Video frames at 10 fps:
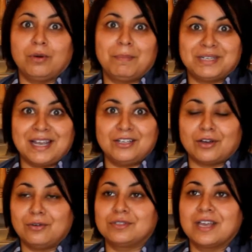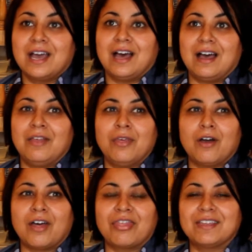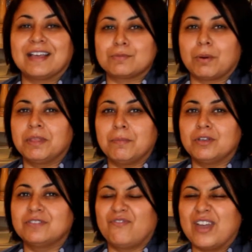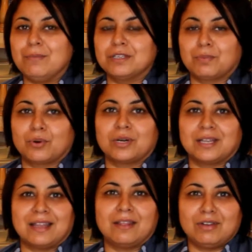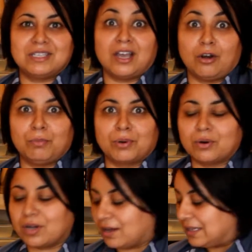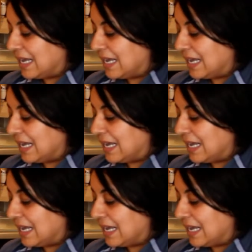potatoes, and I think that's probably the most famous paratha that there is, the aloo paratha.